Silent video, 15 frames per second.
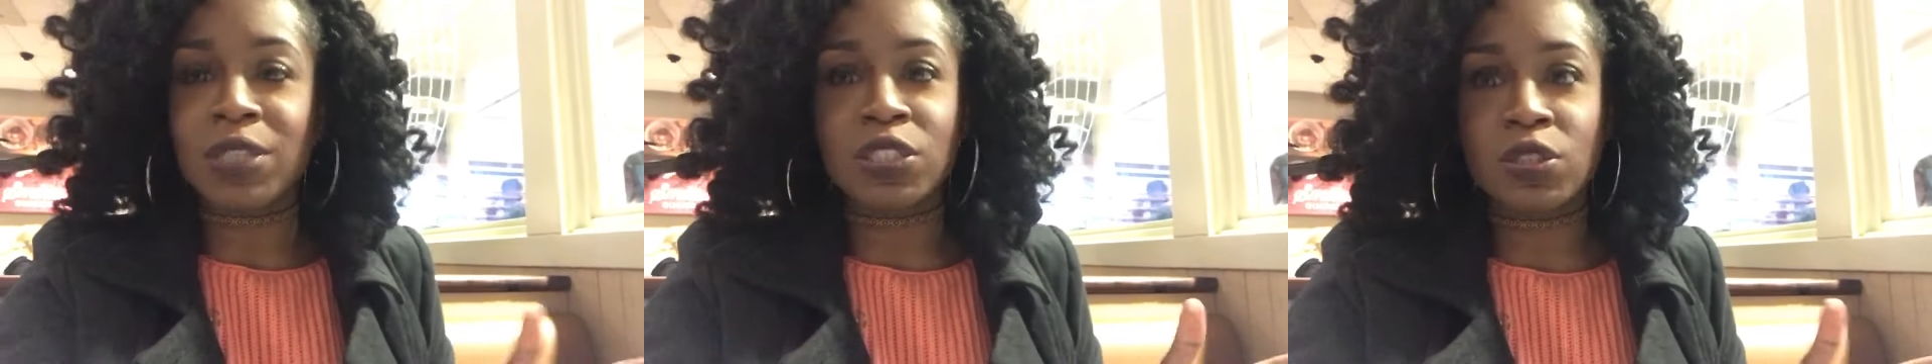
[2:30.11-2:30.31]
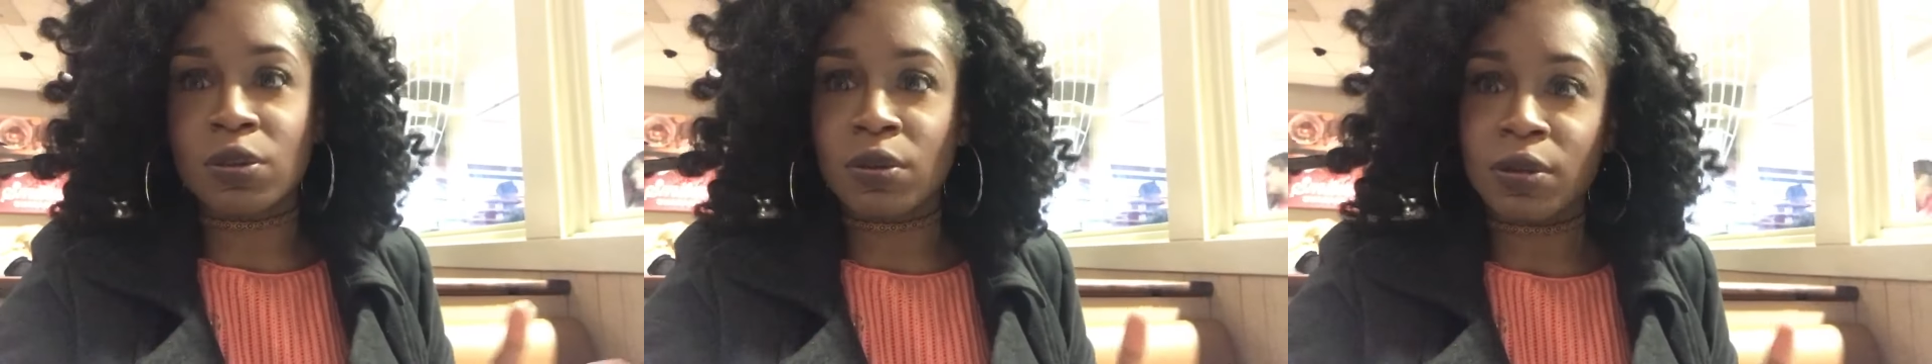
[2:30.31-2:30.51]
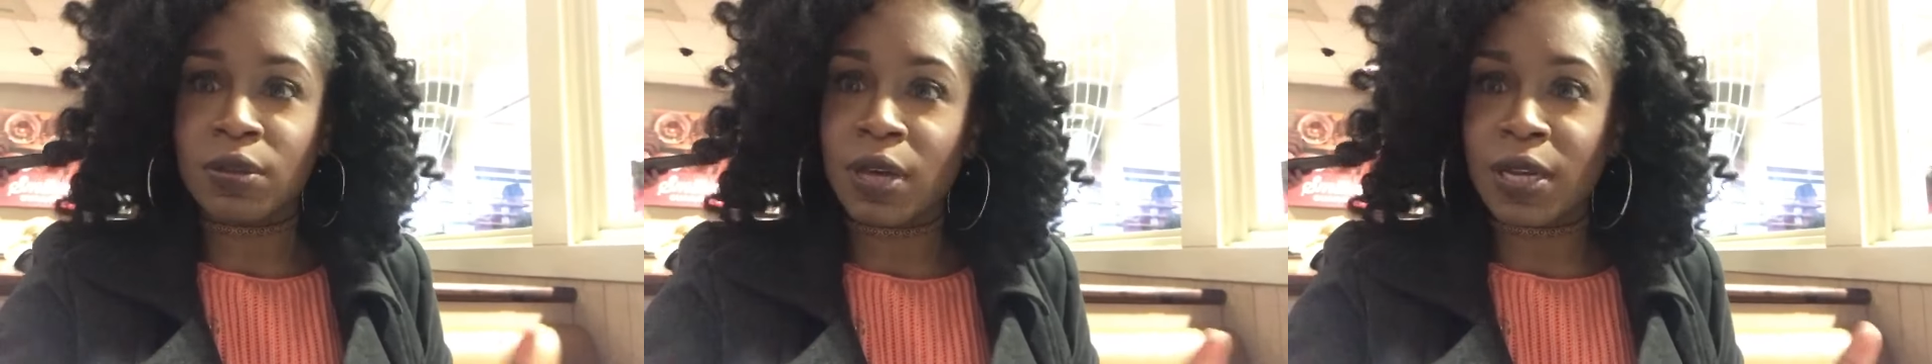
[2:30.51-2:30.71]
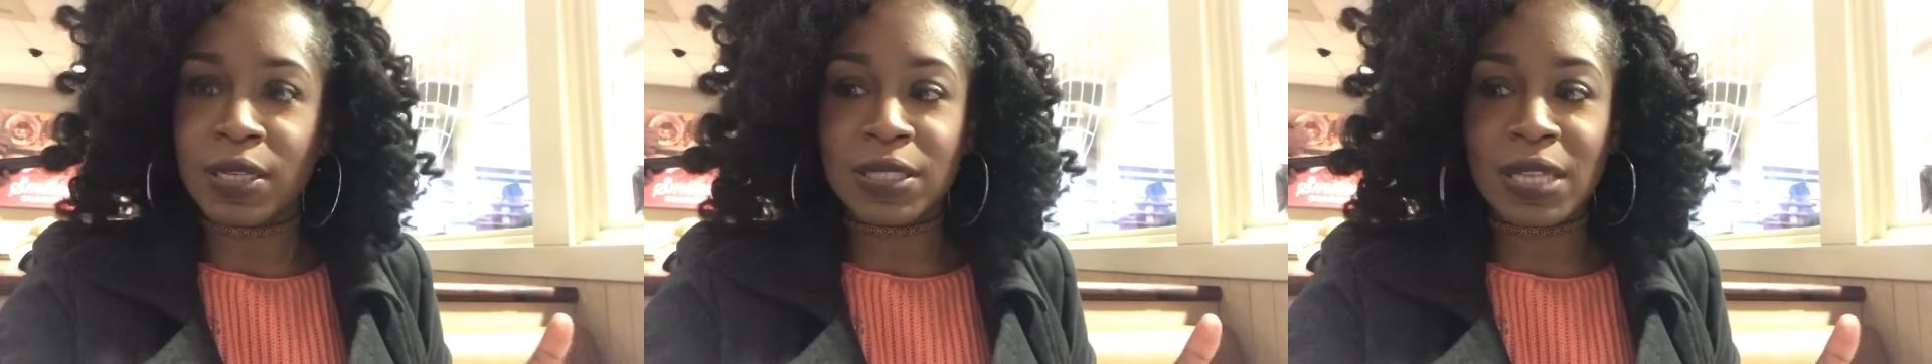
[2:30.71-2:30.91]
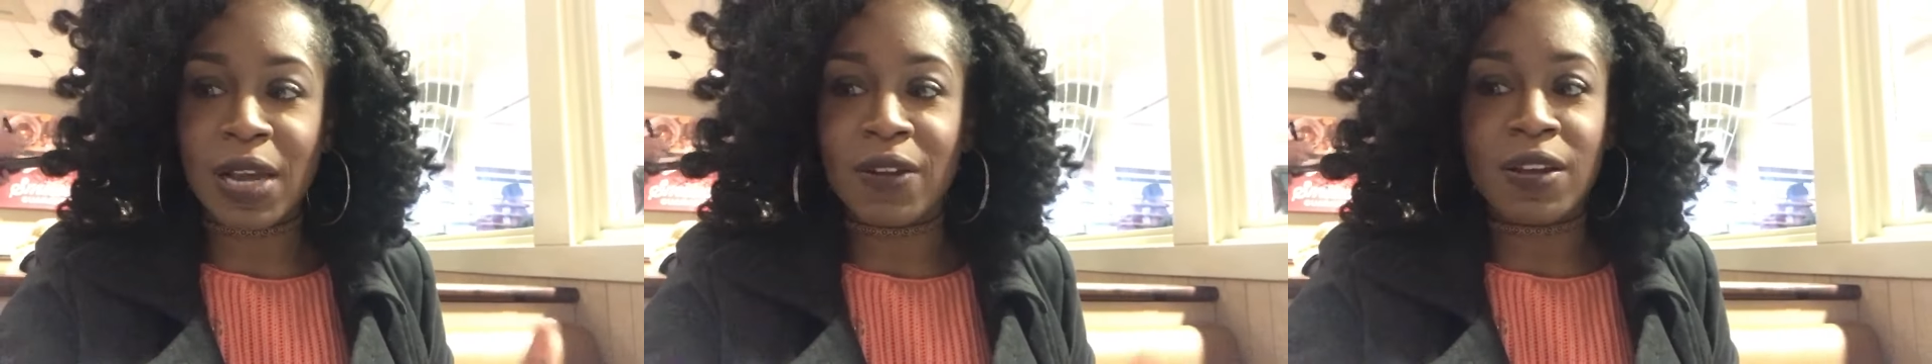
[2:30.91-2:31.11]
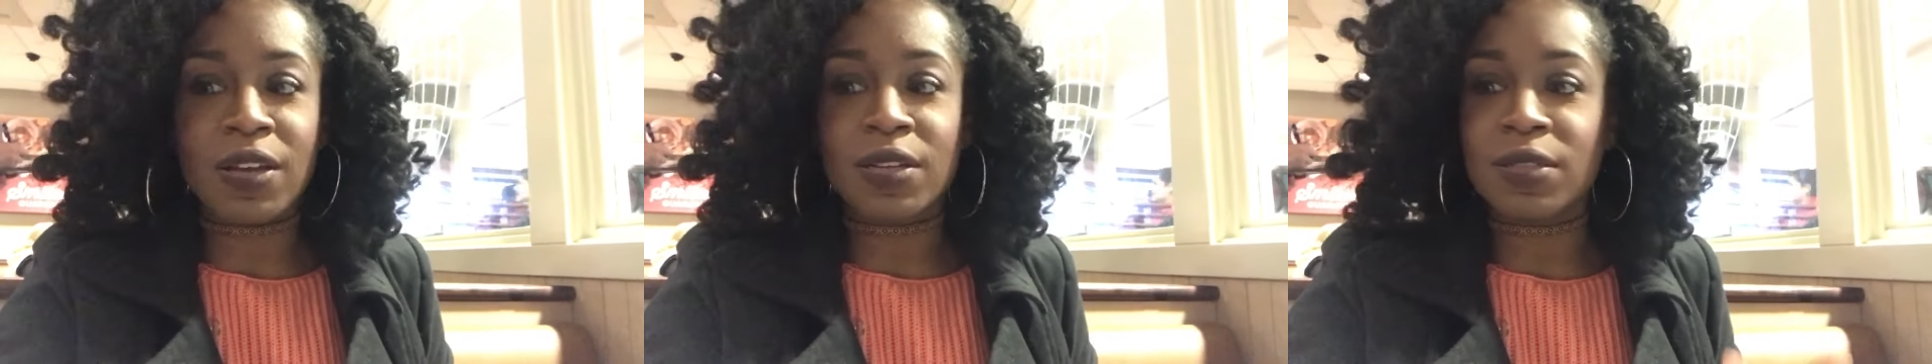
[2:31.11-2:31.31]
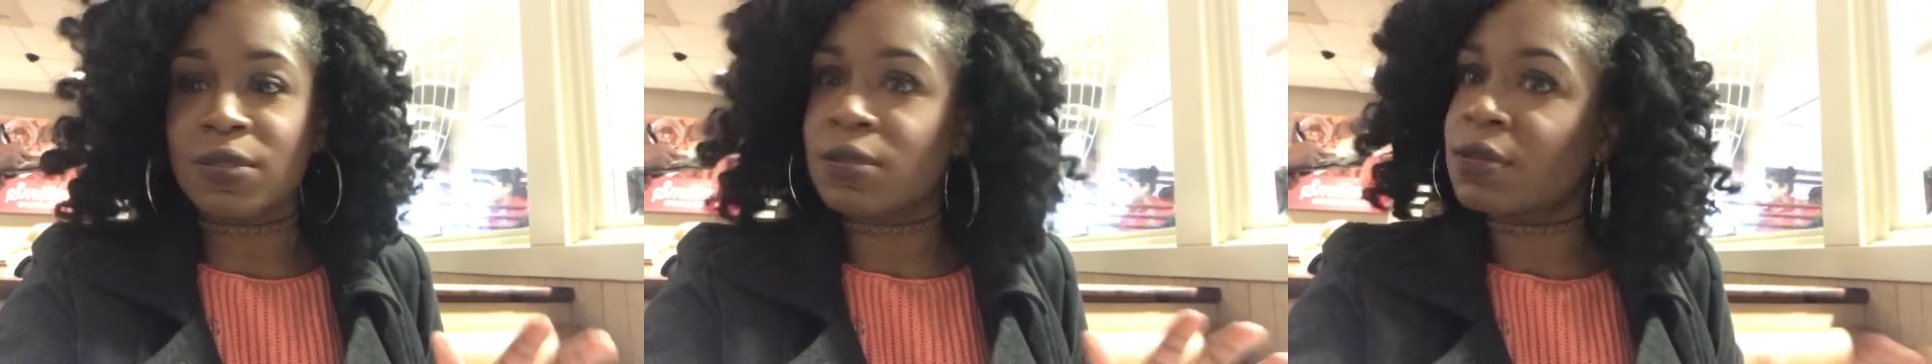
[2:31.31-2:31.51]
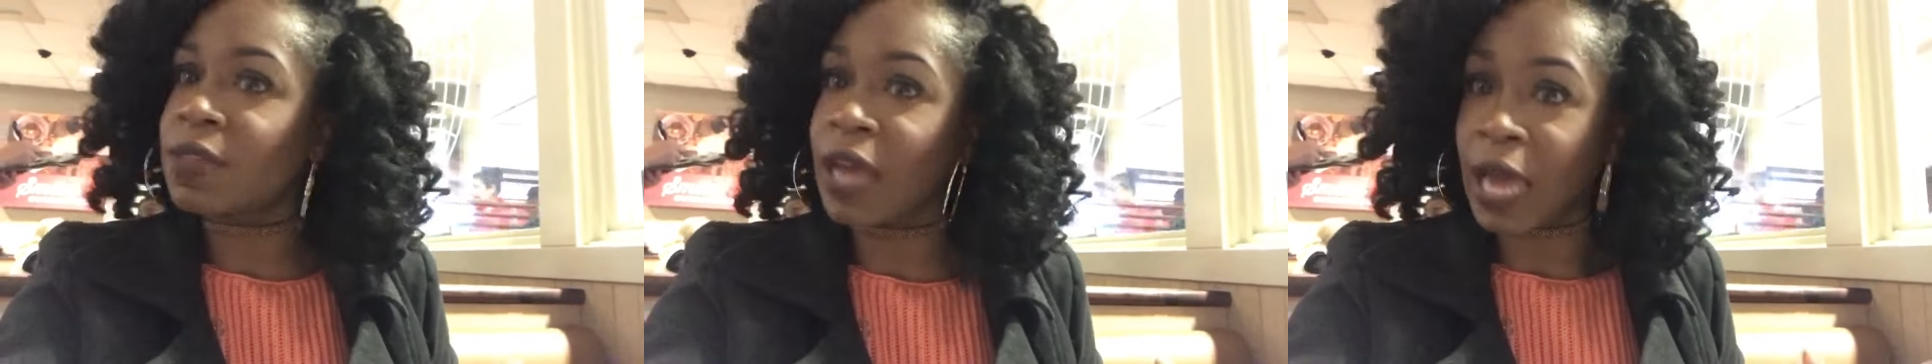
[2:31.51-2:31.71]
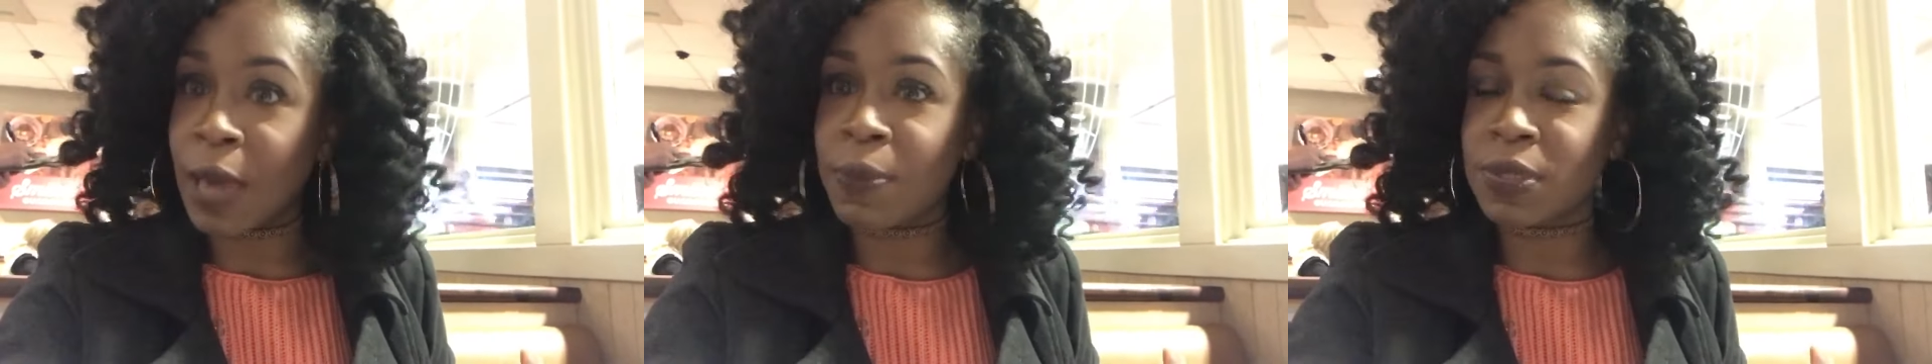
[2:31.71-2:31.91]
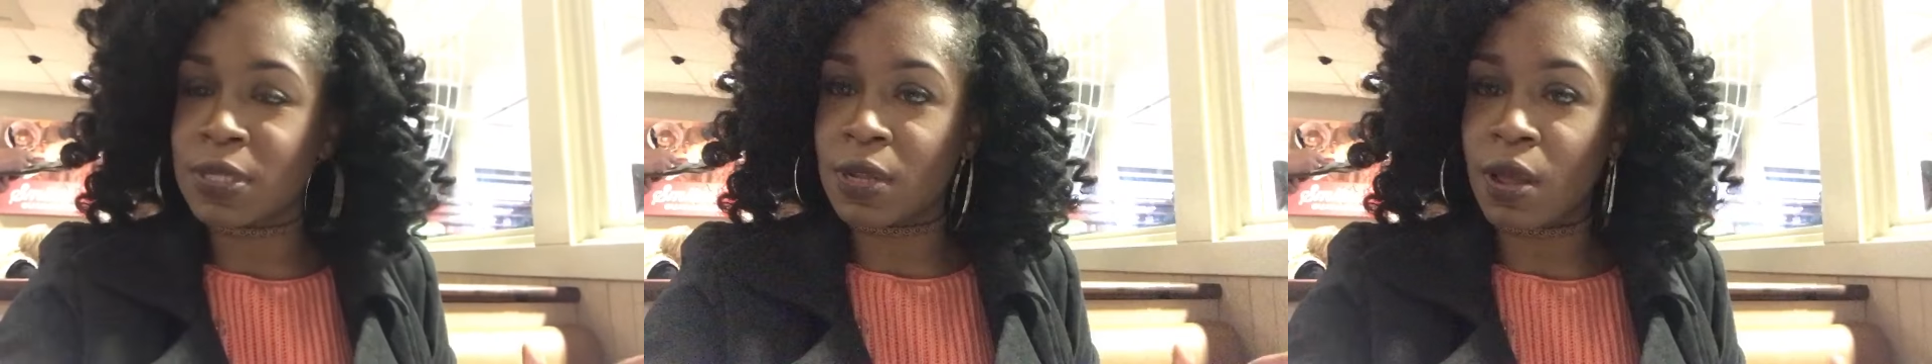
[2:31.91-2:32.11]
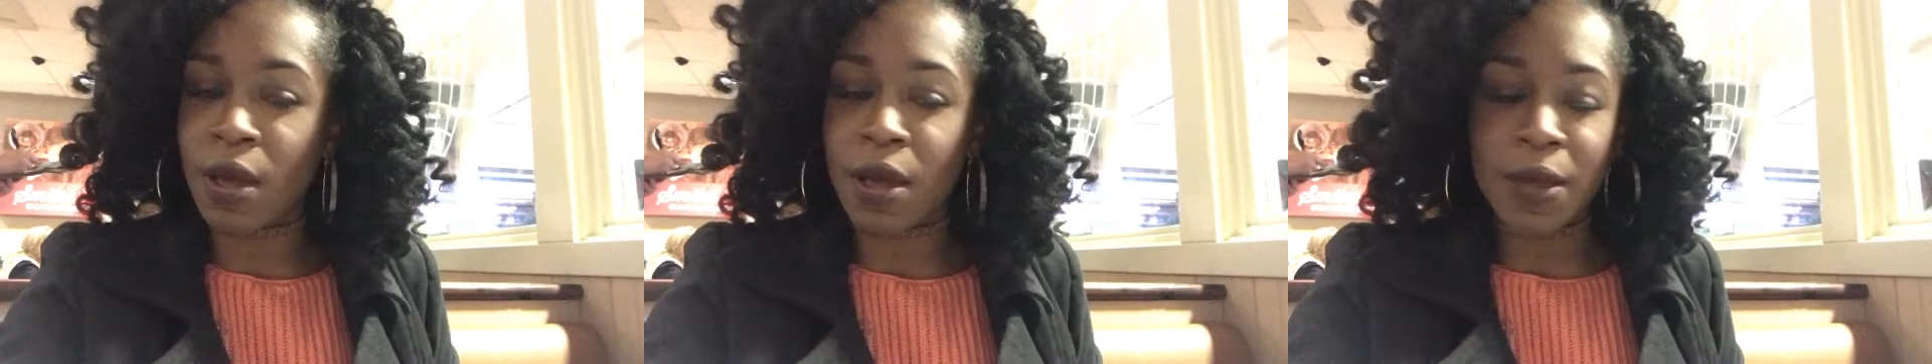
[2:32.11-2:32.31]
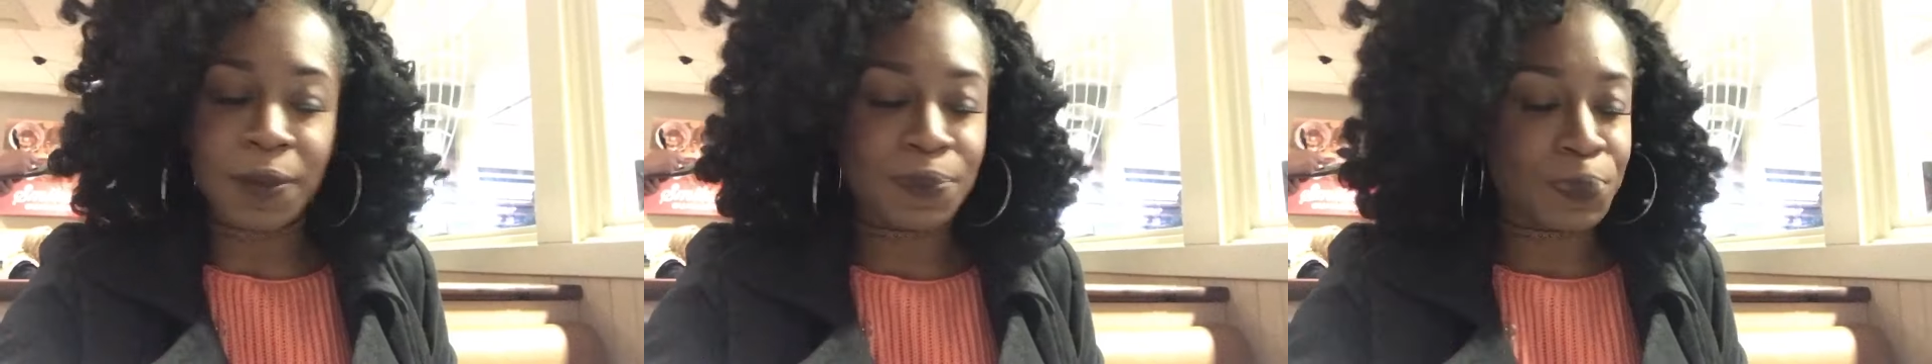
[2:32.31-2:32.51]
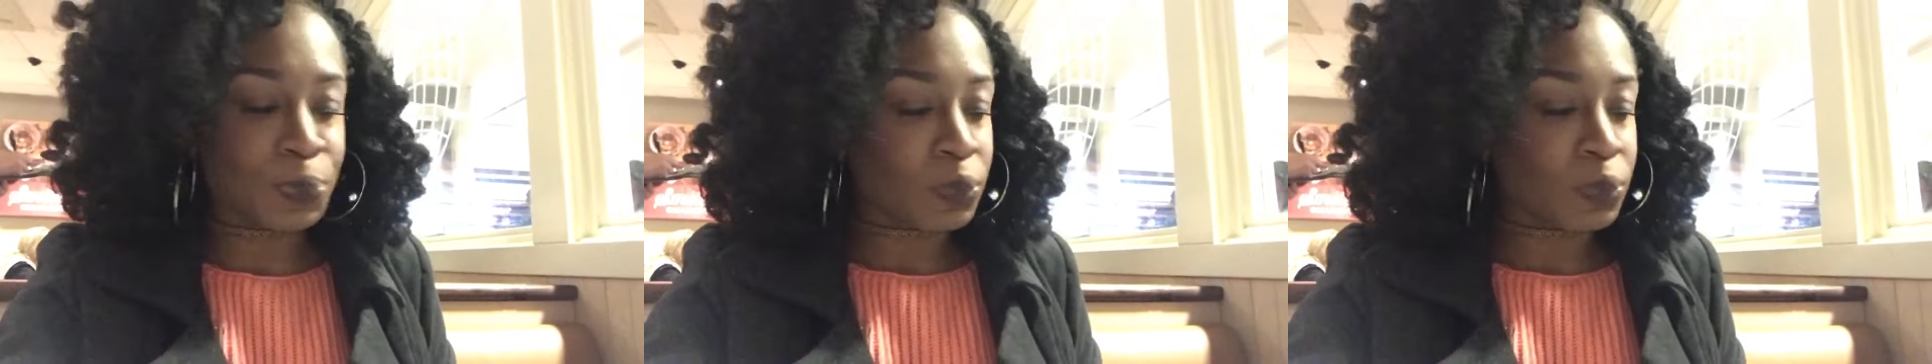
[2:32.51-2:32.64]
still undecided because that happens a lot.